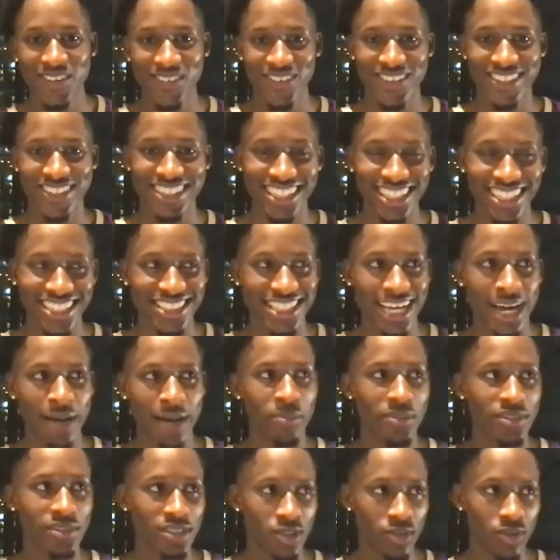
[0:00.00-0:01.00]
within this
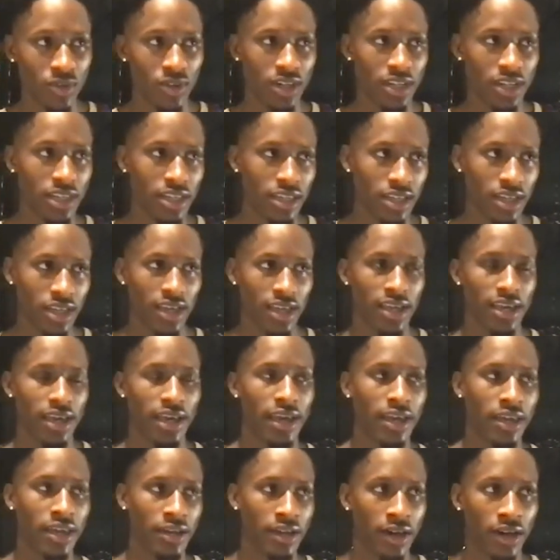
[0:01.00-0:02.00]
opportunity.
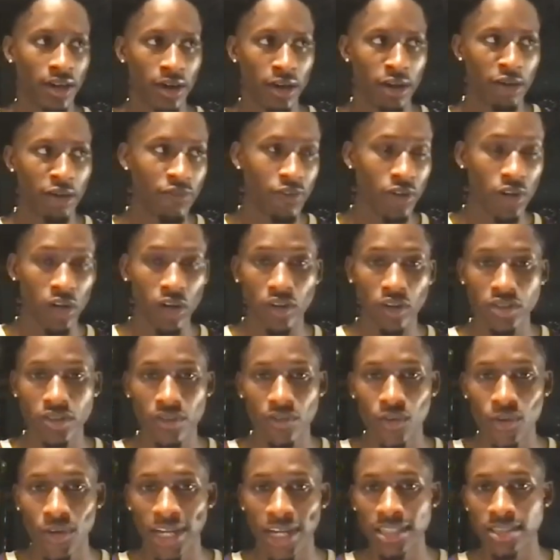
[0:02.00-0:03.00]
And for those
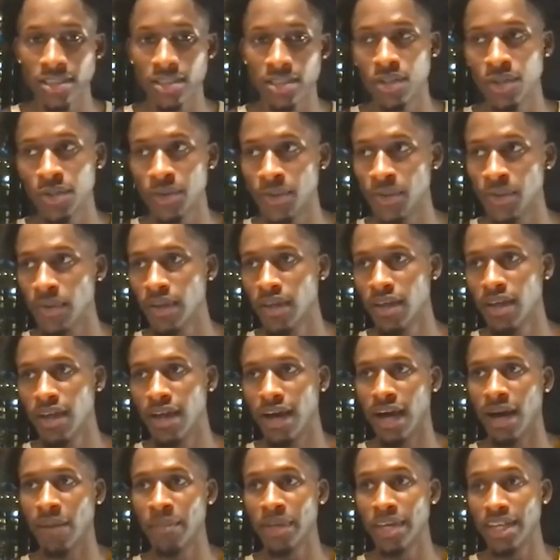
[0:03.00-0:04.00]
of you that's new,
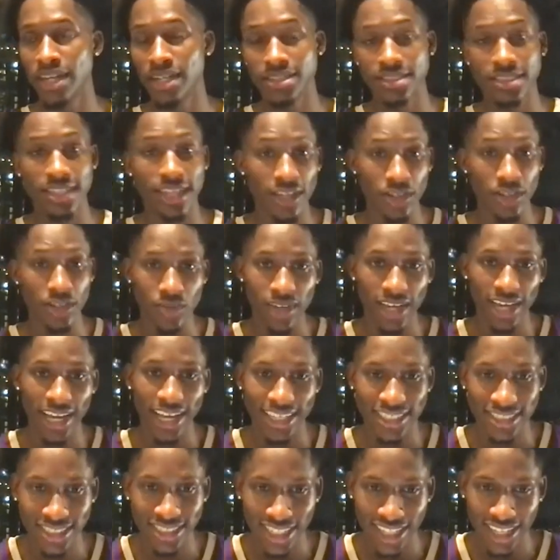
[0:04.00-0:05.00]
I'm here to tell you
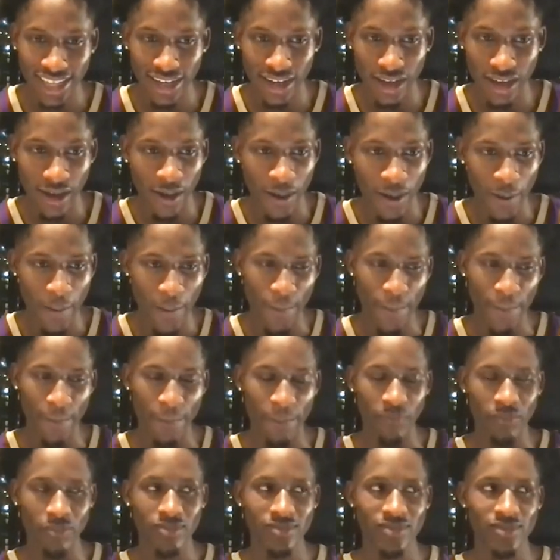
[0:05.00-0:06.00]
guys that
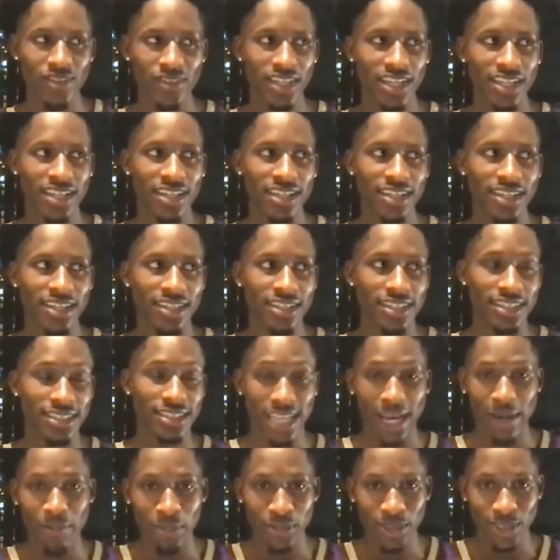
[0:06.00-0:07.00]

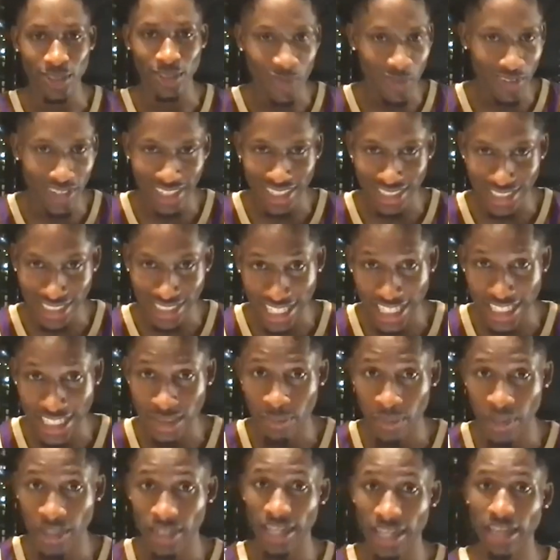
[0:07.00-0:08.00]
this opportunity
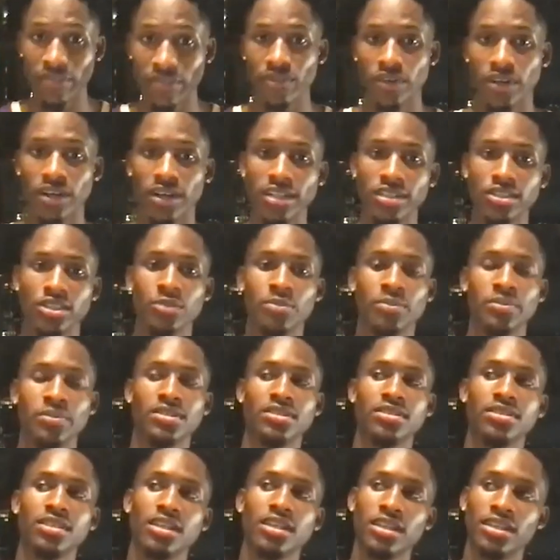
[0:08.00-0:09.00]
changed my life
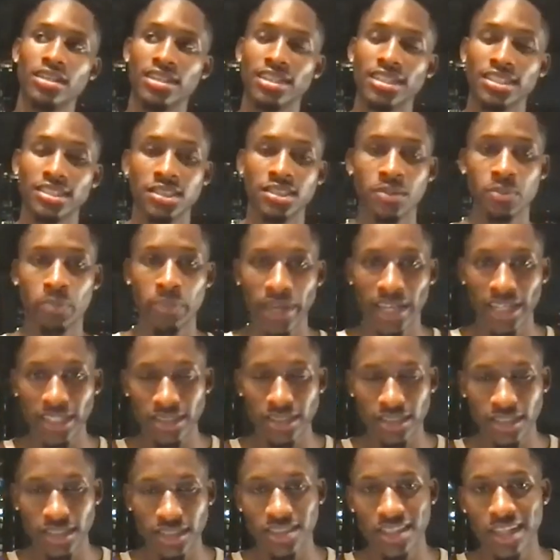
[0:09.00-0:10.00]
100%. This
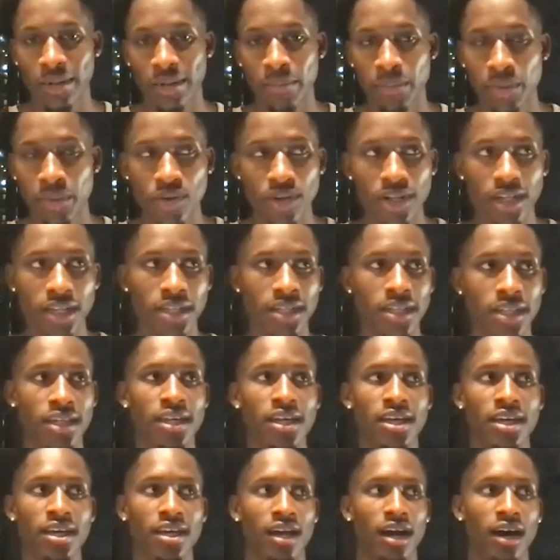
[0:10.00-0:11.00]
space, this
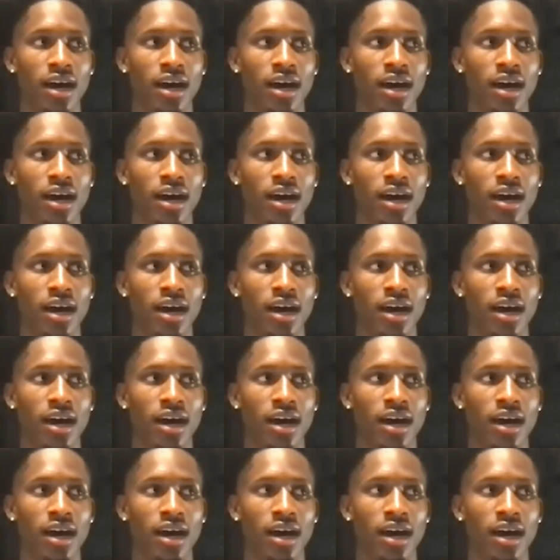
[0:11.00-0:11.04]
community